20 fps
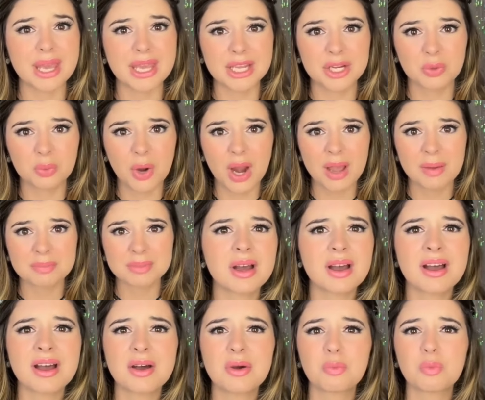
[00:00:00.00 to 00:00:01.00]
Bankrupt?
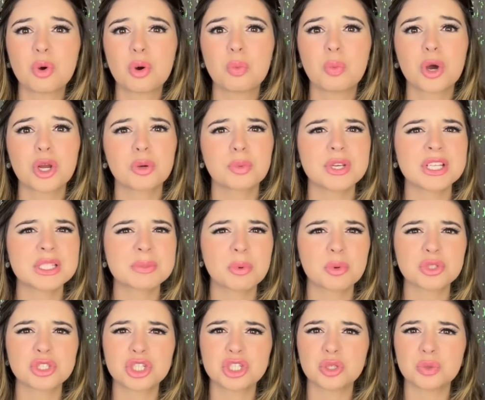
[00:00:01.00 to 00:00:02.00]
Well, what are we
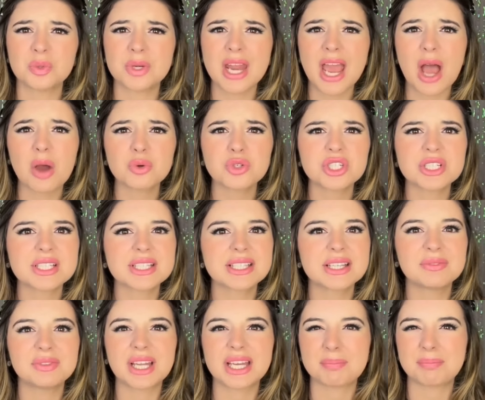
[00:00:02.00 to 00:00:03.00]
supposed to do now? Just
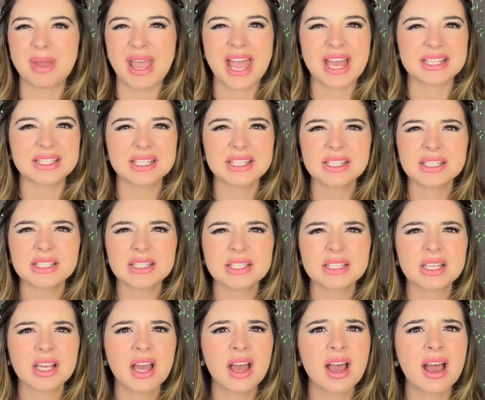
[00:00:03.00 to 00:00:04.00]
live like
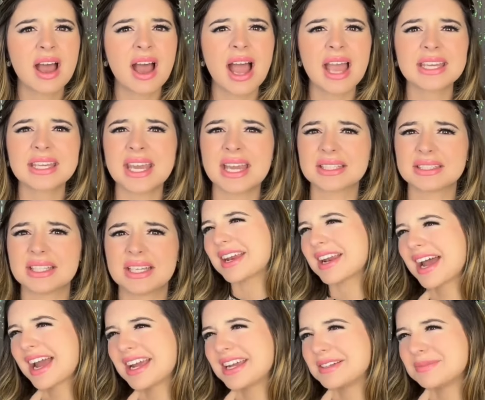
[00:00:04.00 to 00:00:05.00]
peasants? I can't
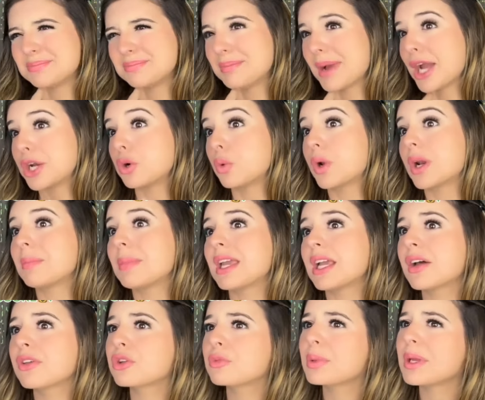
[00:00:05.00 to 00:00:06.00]
let... I don't want to
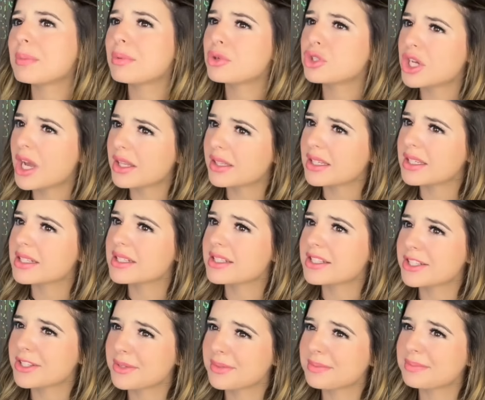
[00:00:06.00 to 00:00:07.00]
make other people
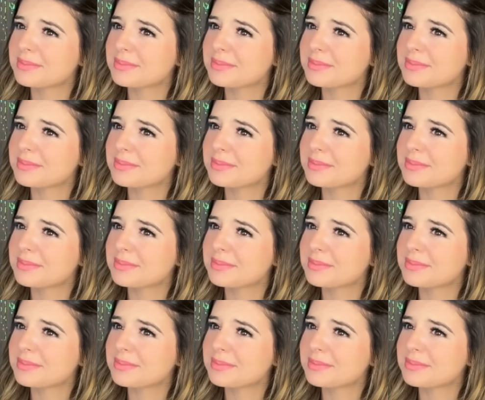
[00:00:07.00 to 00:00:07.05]
jealous.